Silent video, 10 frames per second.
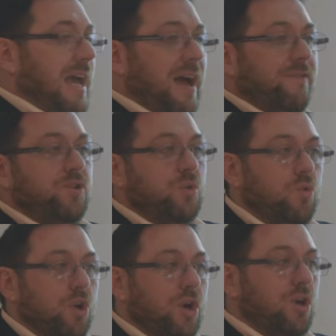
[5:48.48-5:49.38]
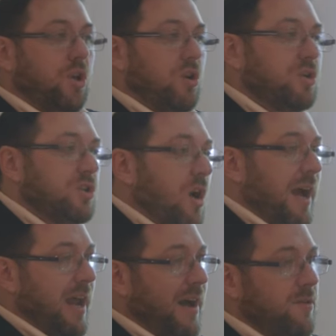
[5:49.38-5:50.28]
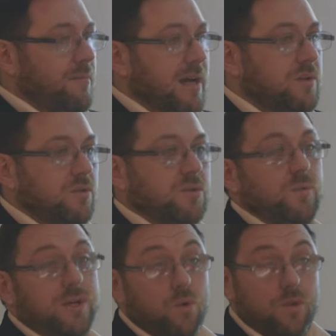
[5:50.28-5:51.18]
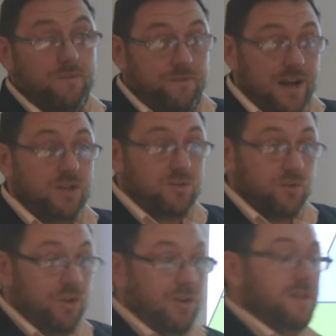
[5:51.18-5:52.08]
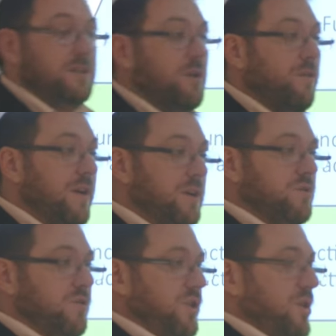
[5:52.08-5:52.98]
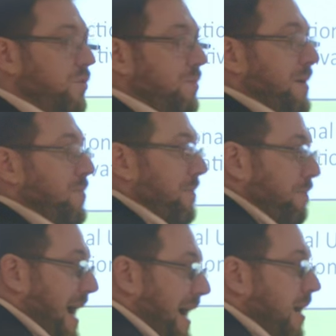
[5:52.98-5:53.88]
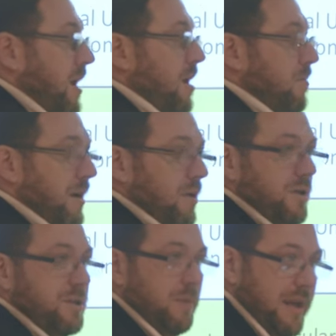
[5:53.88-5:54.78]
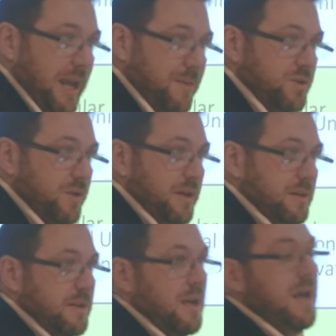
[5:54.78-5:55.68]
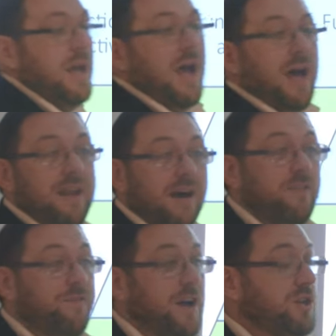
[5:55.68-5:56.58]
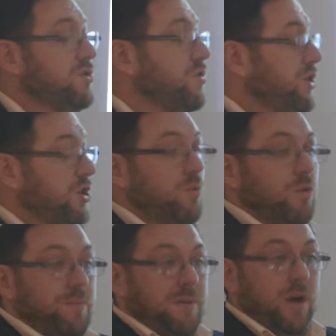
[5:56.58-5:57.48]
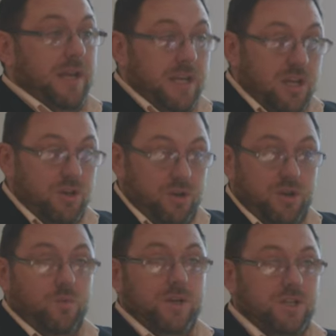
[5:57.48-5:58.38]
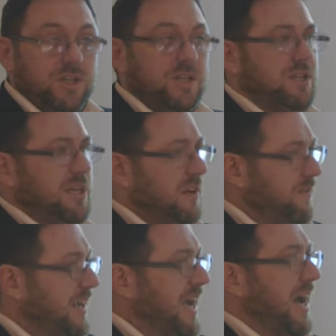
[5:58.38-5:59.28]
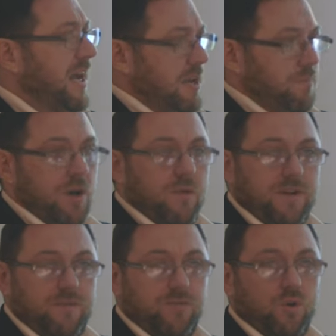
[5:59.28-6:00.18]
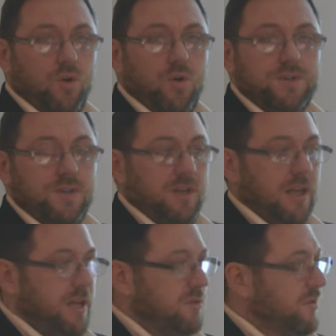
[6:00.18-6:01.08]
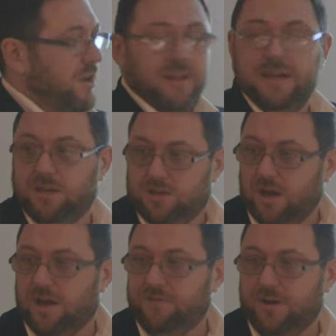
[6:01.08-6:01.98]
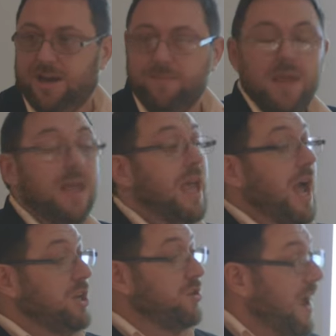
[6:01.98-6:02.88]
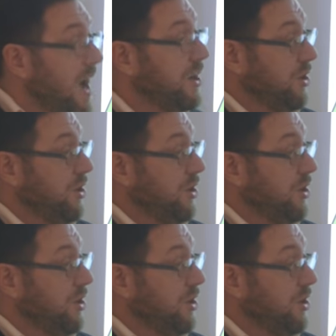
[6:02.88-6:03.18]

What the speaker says: that have to work alongside other muscles, and we call them functional units. So a functional unit would be my back, my glutes, and my hamstrings. Another functional unit would be my inner unit, which is your TVA, your pelvic floor, so you ladies will know that, your diaphragm, and your outer